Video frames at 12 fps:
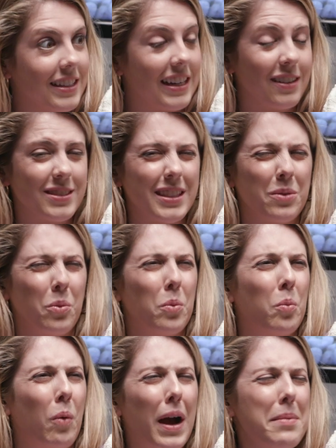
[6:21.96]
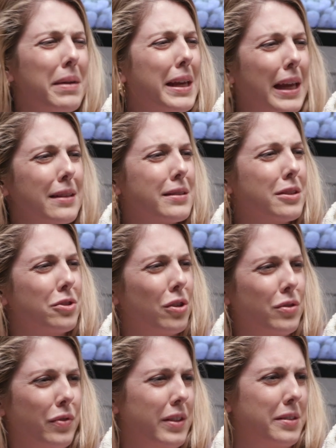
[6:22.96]
And I was like, why am I canceling
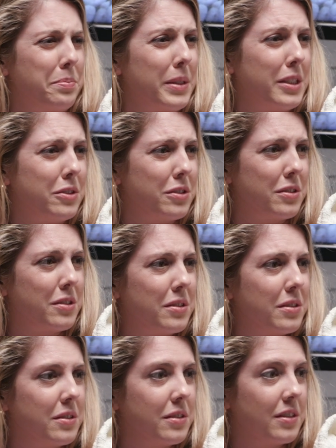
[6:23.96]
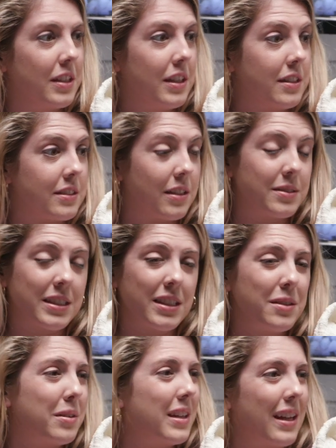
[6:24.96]
shows for this bitch? So I was like,
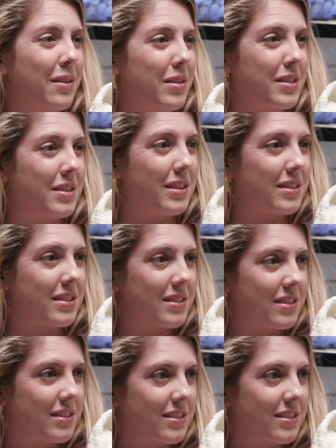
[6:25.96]
you know what? I don't want to do this.